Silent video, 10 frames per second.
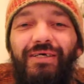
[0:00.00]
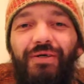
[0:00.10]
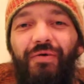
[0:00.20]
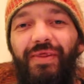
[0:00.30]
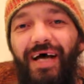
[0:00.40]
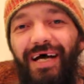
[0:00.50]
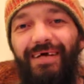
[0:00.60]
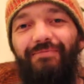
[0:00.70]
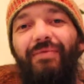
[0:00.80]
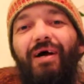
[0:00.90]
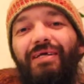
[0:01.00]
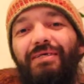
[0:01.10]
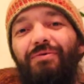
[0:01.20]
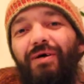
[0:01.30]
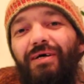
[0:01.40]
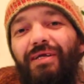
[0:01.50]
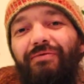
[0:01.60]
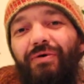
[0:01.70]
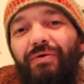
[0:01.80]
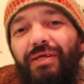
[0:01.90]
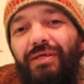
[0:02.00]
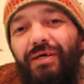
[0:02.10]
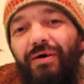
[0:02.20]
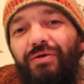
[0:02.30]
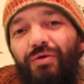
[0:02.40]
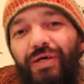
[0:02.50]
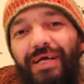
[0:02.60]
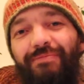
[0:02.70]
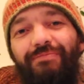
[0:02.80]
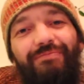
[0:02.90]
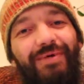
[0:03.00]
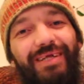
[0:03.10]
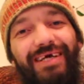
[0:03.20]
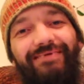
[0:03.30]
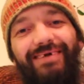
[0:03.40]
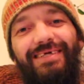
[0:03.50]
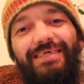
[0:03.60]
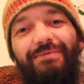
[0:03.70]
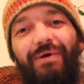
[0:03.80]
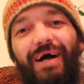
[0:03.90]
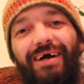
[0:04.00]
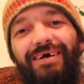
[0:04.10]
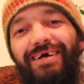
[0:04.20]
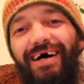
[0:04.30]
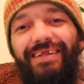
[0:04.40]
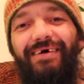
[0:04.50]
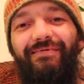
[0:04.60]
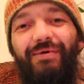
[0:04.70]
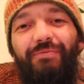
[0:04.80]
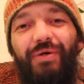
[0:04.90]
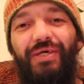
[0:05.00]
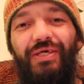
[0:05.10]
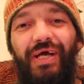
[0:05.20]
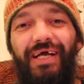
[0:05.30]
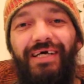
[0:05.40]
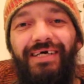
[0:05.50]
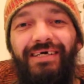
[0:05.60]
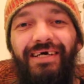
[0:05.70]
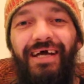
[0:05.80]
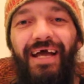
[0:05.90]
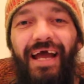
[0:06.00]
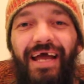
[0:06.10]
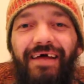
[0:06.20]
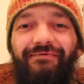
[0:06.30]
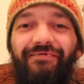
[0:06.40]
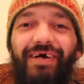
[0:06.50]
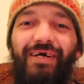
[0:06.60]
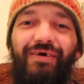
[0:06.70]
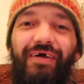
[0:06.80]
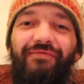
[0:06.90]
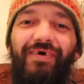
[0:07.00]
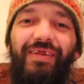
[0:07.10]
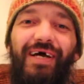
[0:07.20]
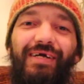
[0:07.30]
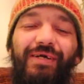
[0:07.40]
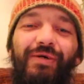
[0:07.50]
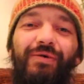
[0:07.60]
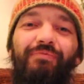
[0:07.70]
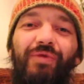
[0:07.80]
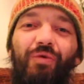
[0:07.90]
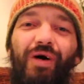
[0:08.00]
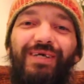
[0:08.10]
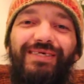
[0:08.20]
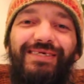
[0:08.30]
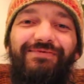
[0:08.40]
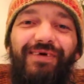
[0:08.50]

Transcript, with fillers: So with that, I just want to leave you with, you know, dream, believe, and inspire. I love and appreciate you, and I'm very grateful that you watched this